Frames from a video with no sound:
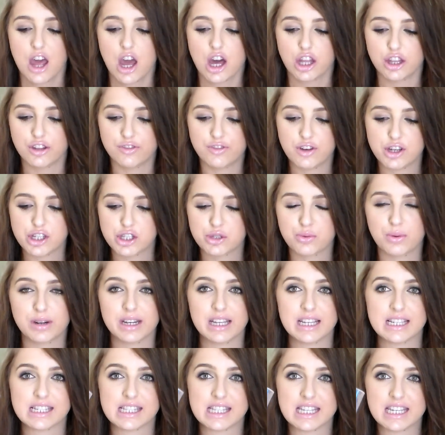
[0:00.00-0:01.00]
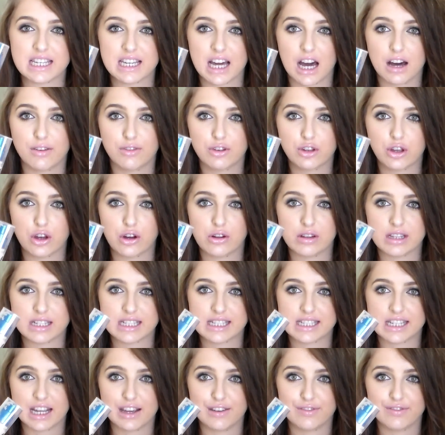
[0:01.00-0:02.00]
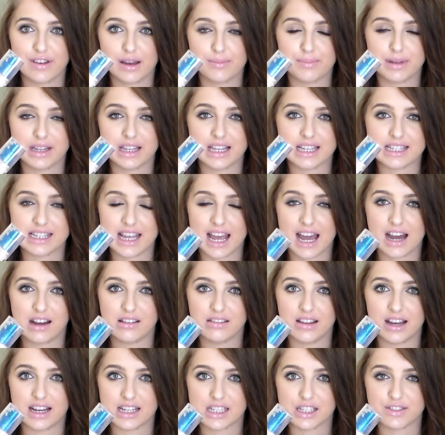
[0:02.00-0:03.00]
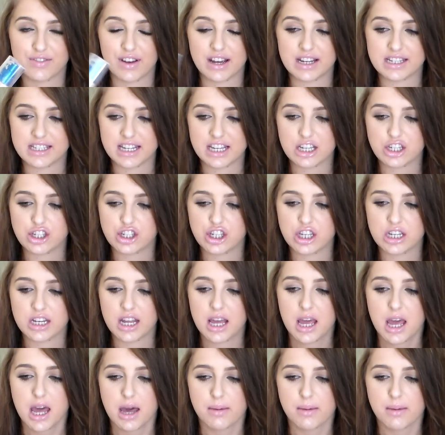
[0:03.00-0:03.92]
The first one is the Covergirl Stay Fabulous Outlast Foundation.